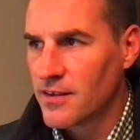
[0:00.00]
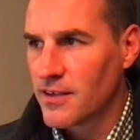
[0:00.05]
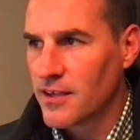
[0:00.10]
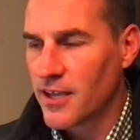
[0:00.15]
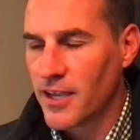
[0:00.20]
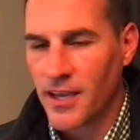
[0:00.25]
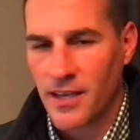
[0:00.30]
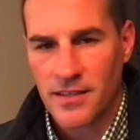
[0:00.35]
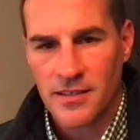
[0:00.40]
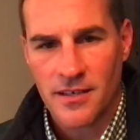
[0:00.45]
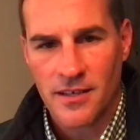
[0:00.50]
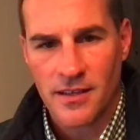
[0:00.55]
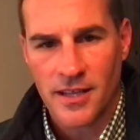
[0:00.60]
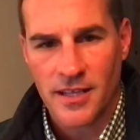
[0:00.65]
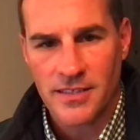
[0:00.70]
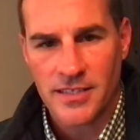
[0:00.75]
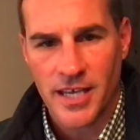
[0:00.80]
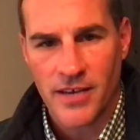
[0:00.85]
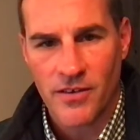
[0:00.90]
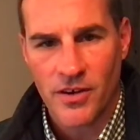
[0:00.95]
And
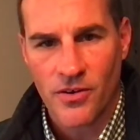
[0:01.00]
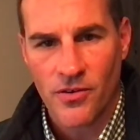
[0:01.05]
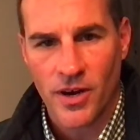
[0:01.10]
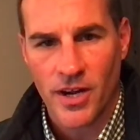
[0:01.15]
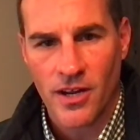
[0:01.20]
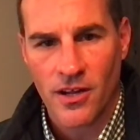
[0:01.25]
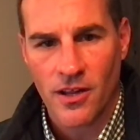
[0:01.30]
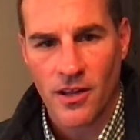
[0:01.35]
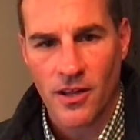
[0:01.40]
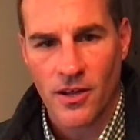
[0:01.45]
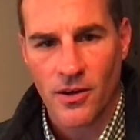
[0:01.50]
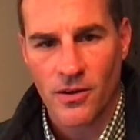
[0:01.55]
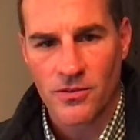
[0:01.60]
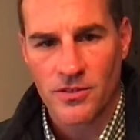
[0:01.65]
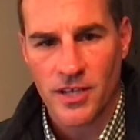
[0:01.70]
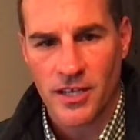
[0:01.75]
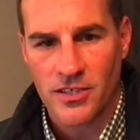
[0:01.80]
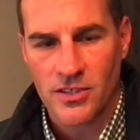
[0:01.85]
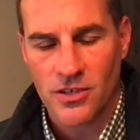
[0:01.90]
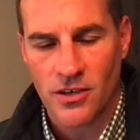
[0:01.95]
let's have a great close.
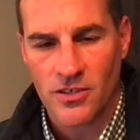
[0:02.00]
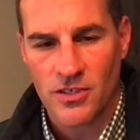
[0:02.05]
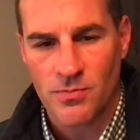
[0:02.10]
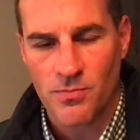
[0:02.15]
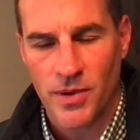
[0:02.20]
I touched